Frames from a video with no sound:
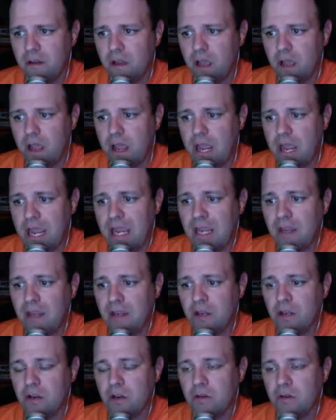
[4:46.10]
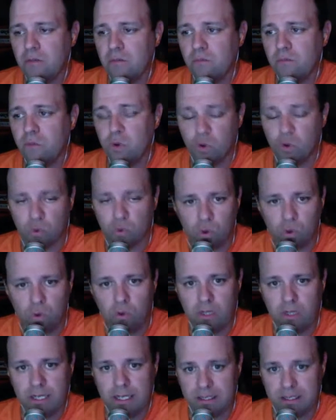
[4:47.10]
a
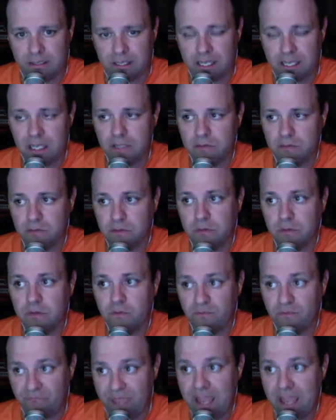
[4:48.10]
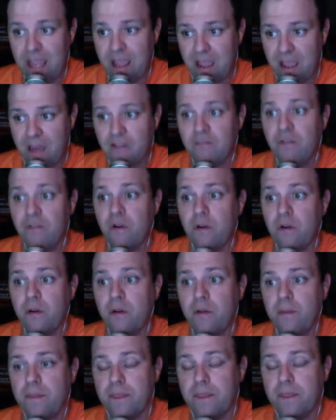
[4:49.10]
grueling schedule. They have
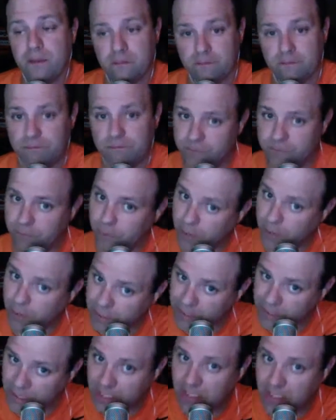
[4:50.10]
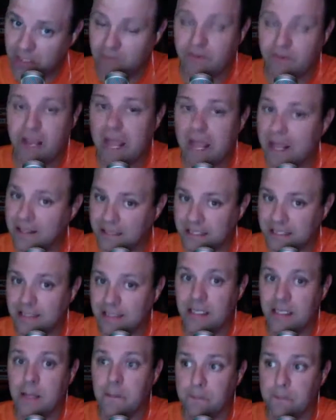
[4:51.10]
perceived
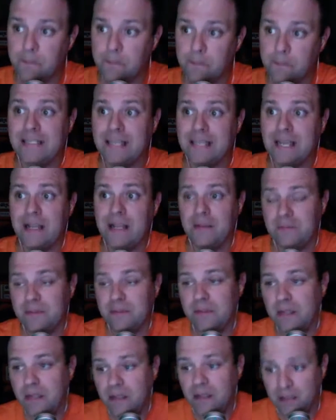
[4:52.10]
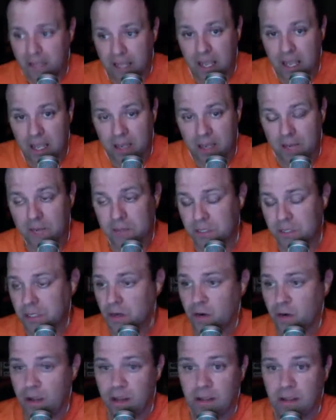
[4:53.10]
SEC big time games,
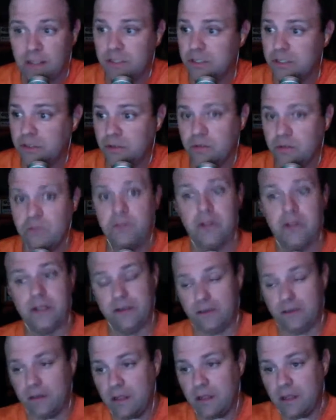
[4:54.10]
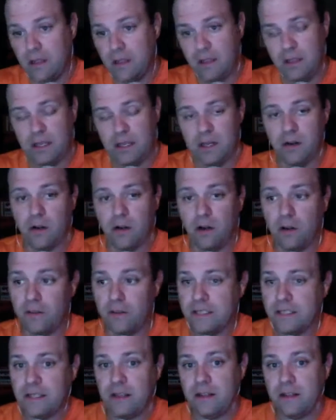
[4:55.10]
LSU and, all
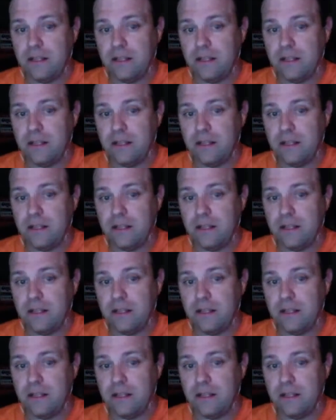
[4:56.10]
these other,